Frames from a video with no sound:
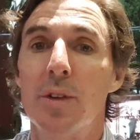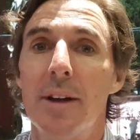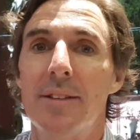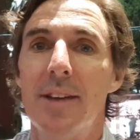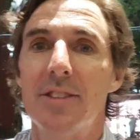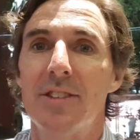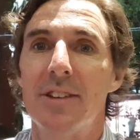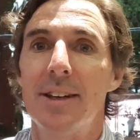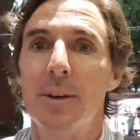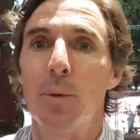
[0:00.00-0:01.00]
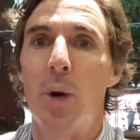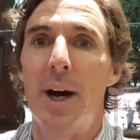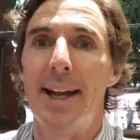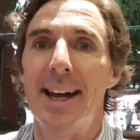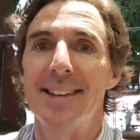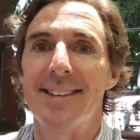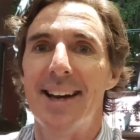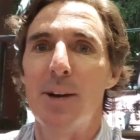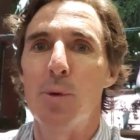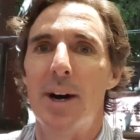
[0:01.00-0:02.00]
test one,
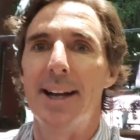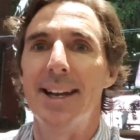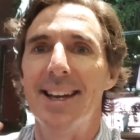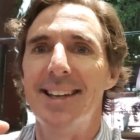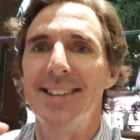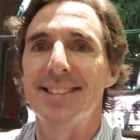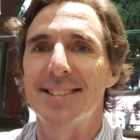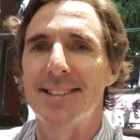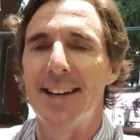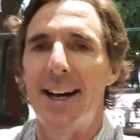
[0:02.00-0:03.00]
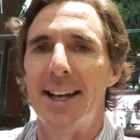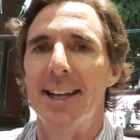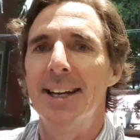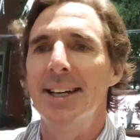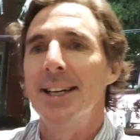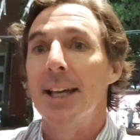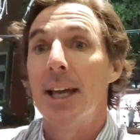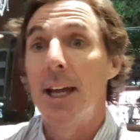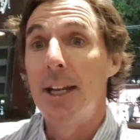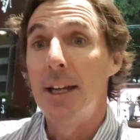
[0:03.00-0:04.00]
day one is done.
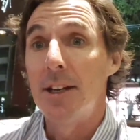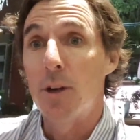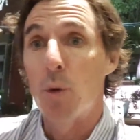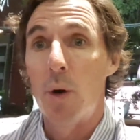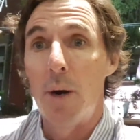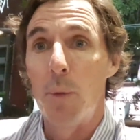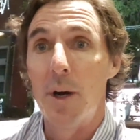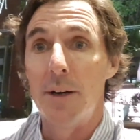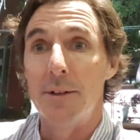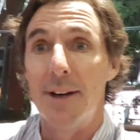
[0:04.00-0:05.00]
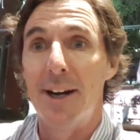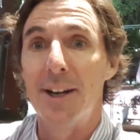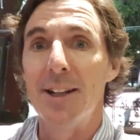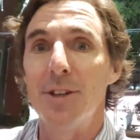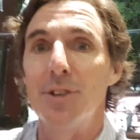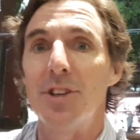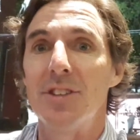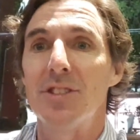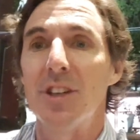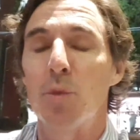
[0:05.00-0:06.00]
India did quite well, only losing
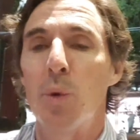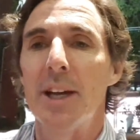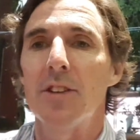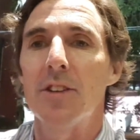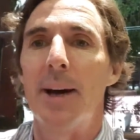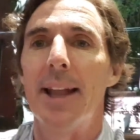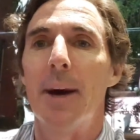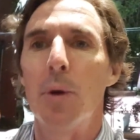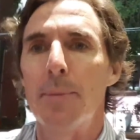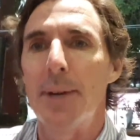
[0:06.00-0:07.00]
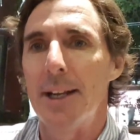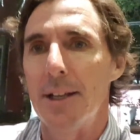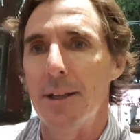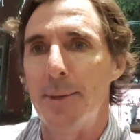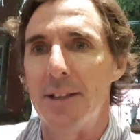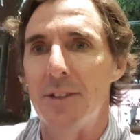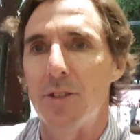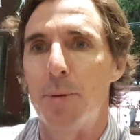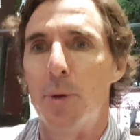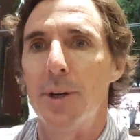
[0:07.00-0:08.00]
6 wickets, but they would have been a little bit
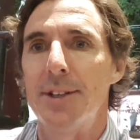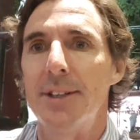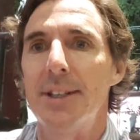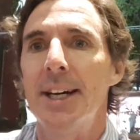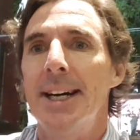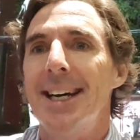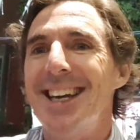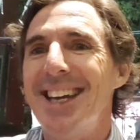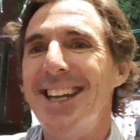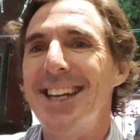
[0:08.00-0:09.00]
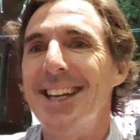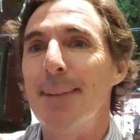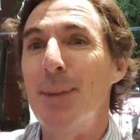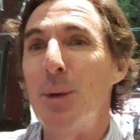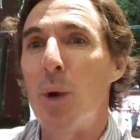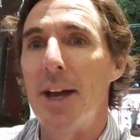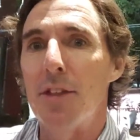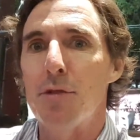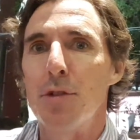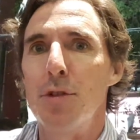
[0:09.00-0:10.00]
disappointed midway
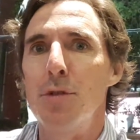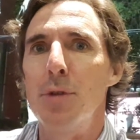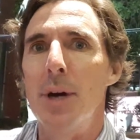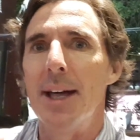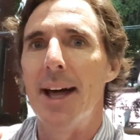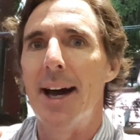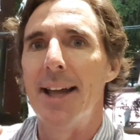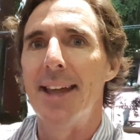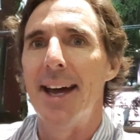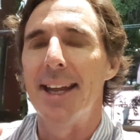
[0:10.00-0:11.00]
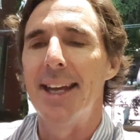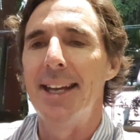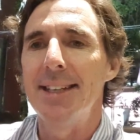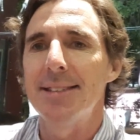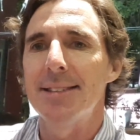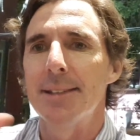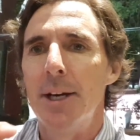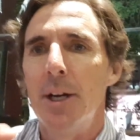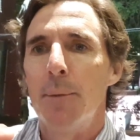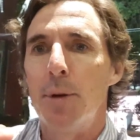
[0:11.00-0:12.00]
through that innings.
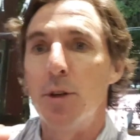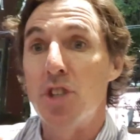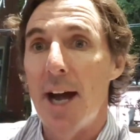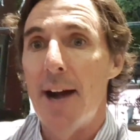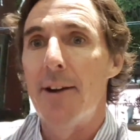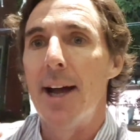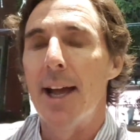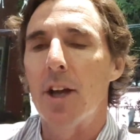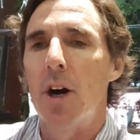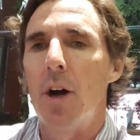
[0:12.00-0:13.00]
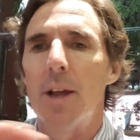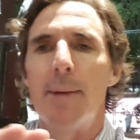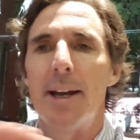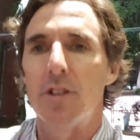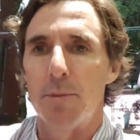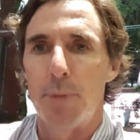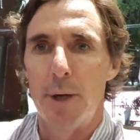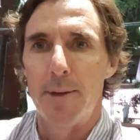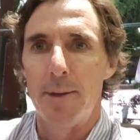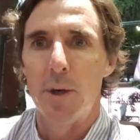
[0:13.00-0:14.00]
Pujara and Kohli batted
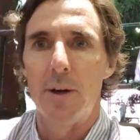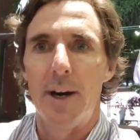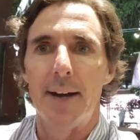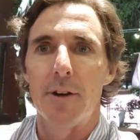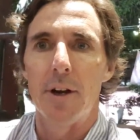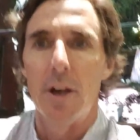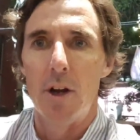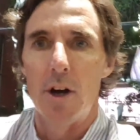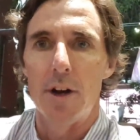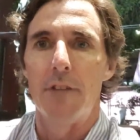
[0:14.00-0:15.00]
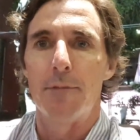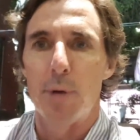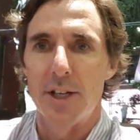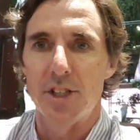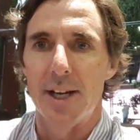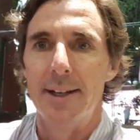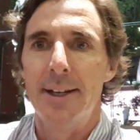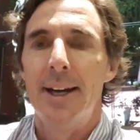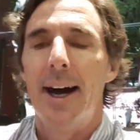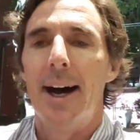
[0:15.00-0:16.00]
superbly well under a lot of pressure.
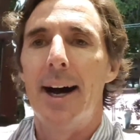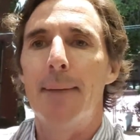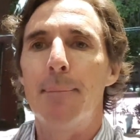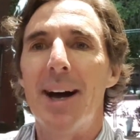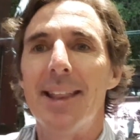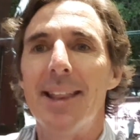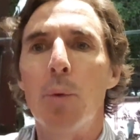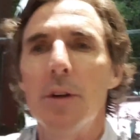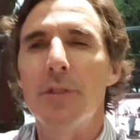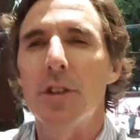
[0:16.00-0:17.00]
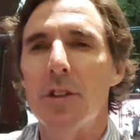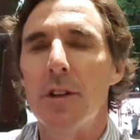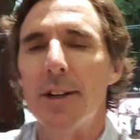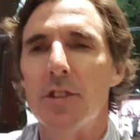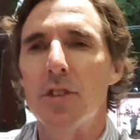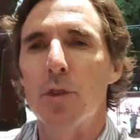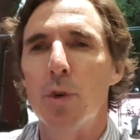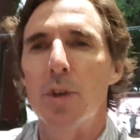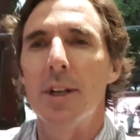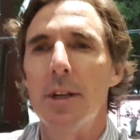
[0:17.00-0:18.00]
But they would have just liked to
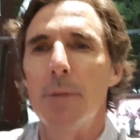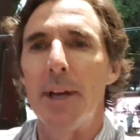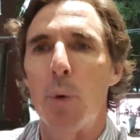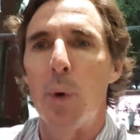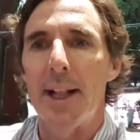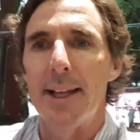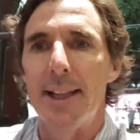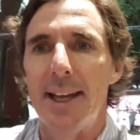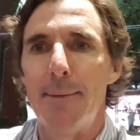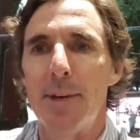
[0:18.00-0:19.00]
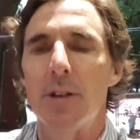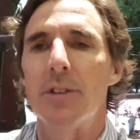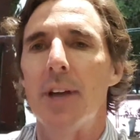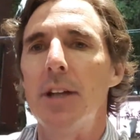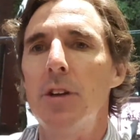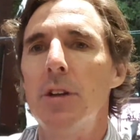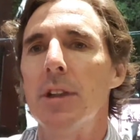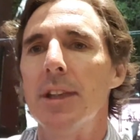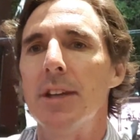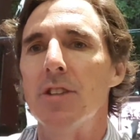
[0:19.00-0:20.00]
scored a little bit quickly there, because they knew
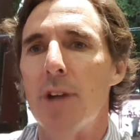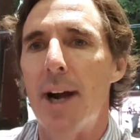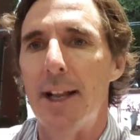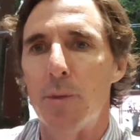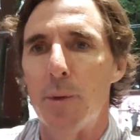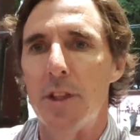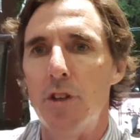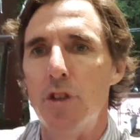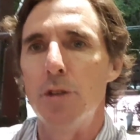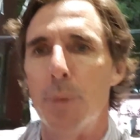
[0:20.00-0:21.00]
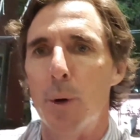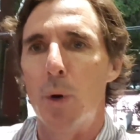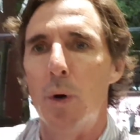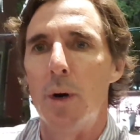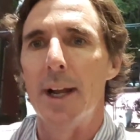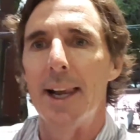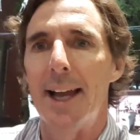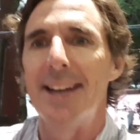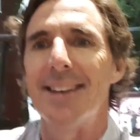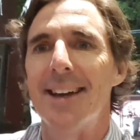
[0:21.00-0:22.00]
that the Australians with the new ball
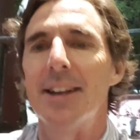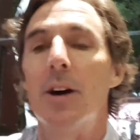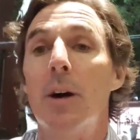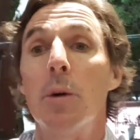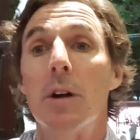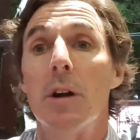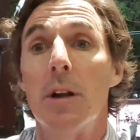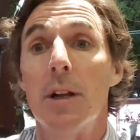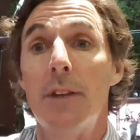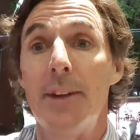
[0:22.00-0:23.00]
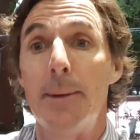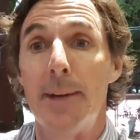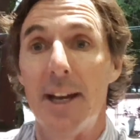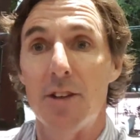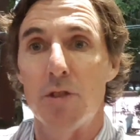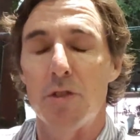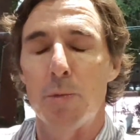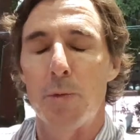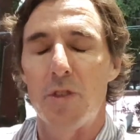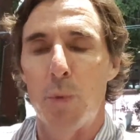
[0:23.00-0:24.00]
late out night would have got a little bit of an extra
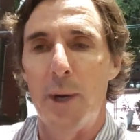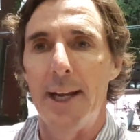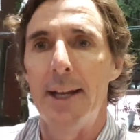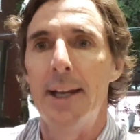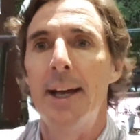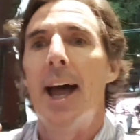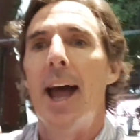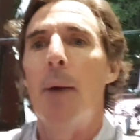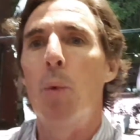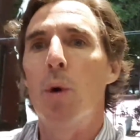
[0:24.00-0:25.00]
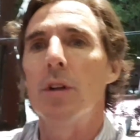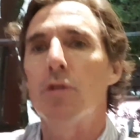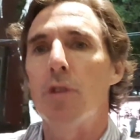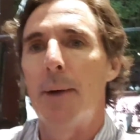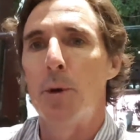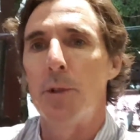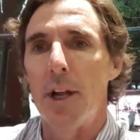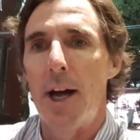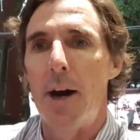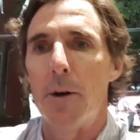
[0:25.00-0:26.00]
swing and would have troubled the
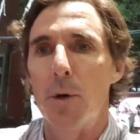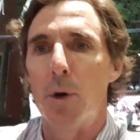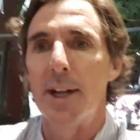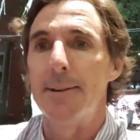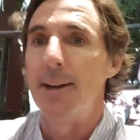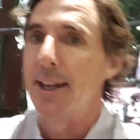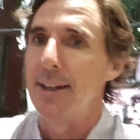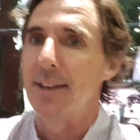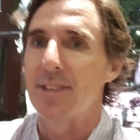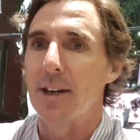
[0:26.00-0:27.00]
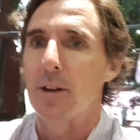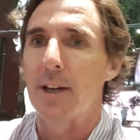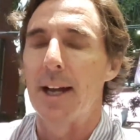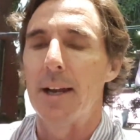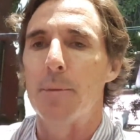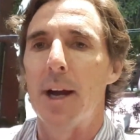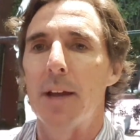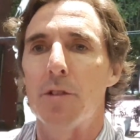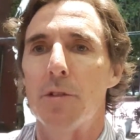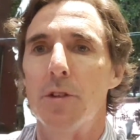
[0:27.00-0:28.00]
lower order. And yes, they got a couple of
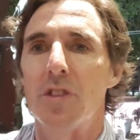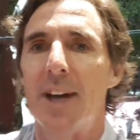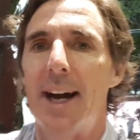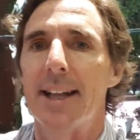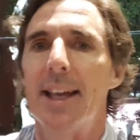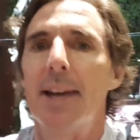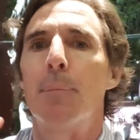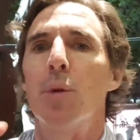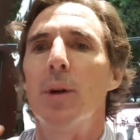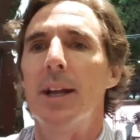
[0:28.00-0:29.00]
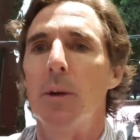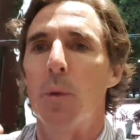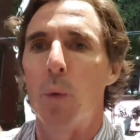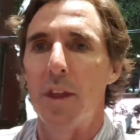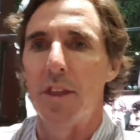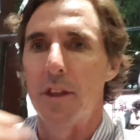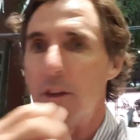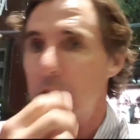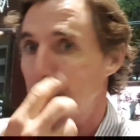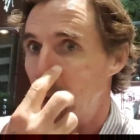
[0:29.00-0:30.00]
breakthroughs. Stark there, brilliant with the
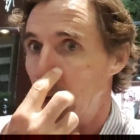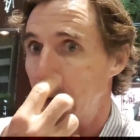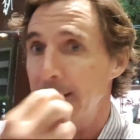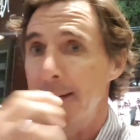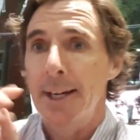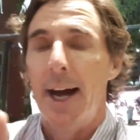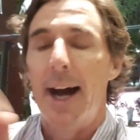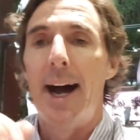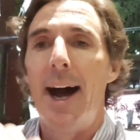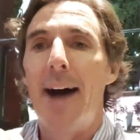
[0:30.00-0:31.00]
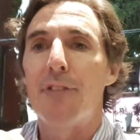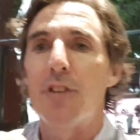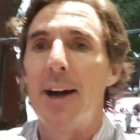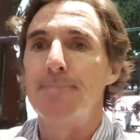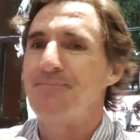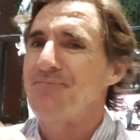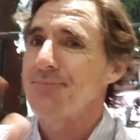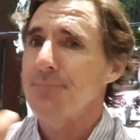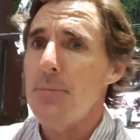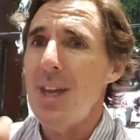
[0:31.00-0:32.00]
new ball. Up front,
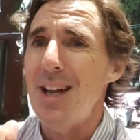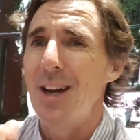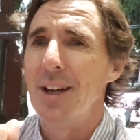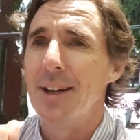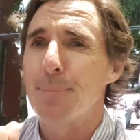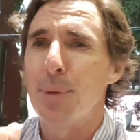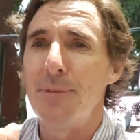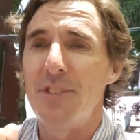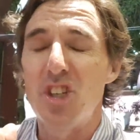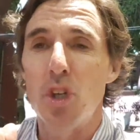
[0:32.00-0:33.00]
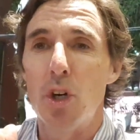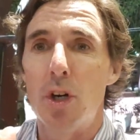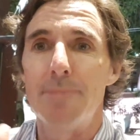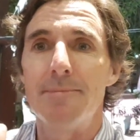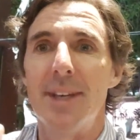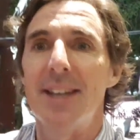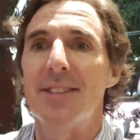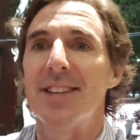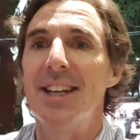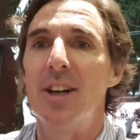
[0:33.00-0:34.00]
Prithvi Shaw,
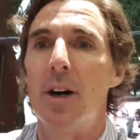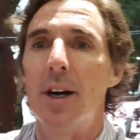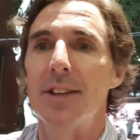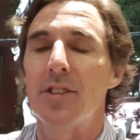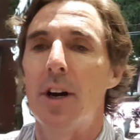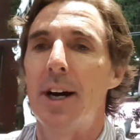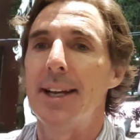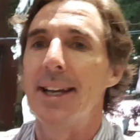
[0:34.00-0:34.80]
yes, in hindsight,